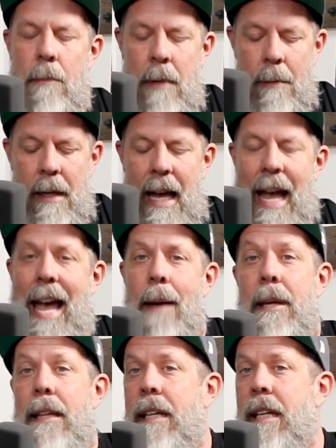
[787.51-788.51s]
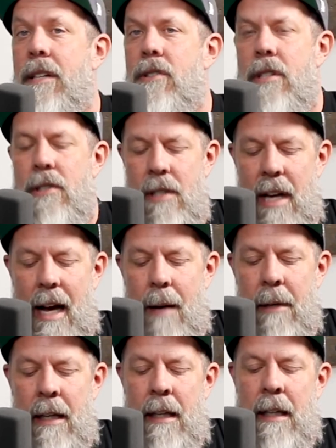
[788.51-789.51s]
Maybe a habit that needs to stop,
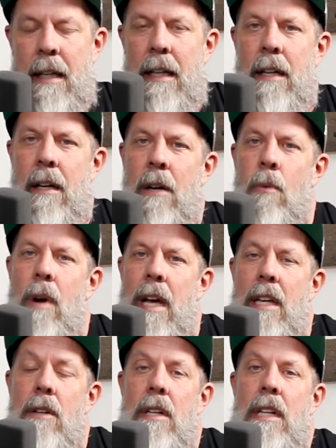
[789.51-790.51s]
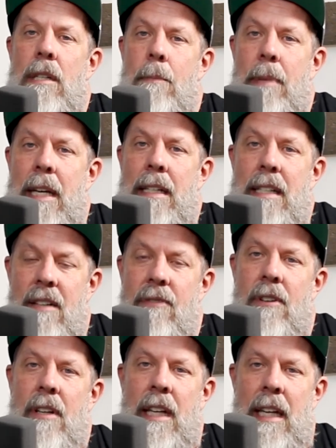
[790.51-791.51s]
a way you need to be
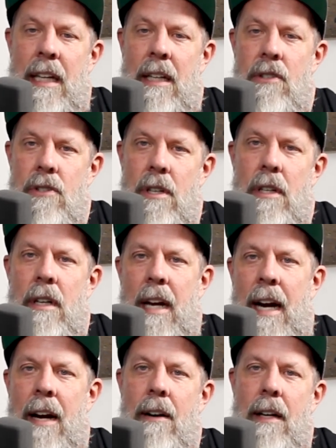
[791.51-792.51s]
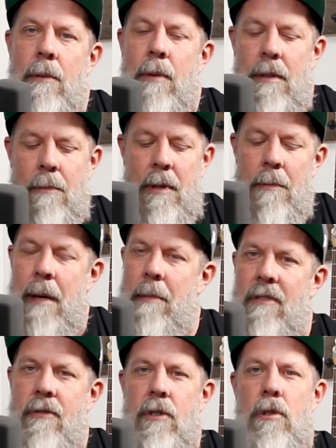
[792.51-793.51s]
differently in a certain area with maybe
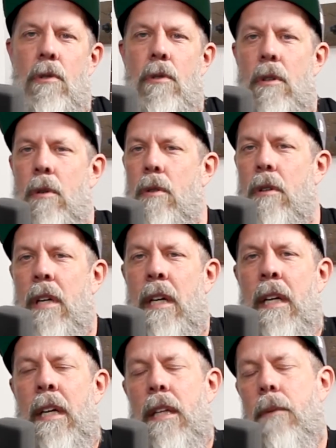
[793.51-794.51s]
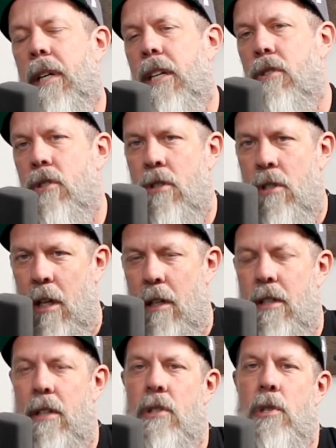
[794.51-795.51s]
food, or the way you talk
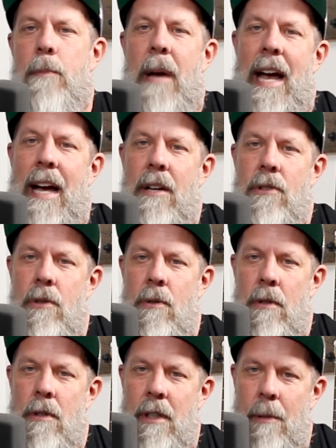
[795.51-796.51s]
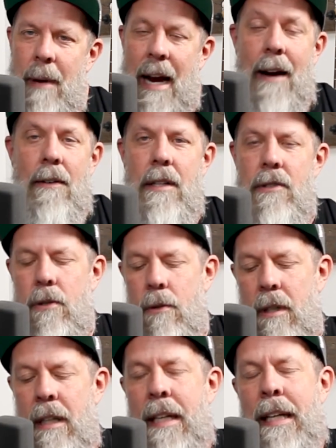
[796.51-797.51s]
to your spouse or your parents, or